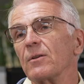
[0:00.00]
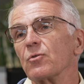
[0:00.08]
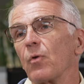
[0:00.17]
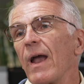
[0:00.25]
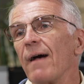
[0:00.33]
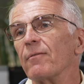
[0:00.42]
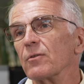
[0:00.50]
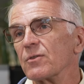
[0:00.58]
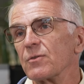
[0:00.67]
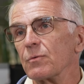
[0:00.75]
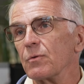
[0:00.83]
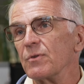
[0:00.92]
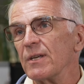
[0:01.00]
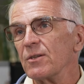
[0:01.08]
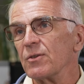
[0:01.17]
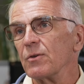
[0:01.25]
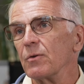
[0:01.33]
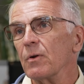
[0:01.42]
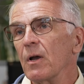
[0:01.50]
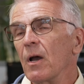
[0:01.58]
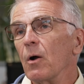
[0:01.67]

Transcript: travels through tissue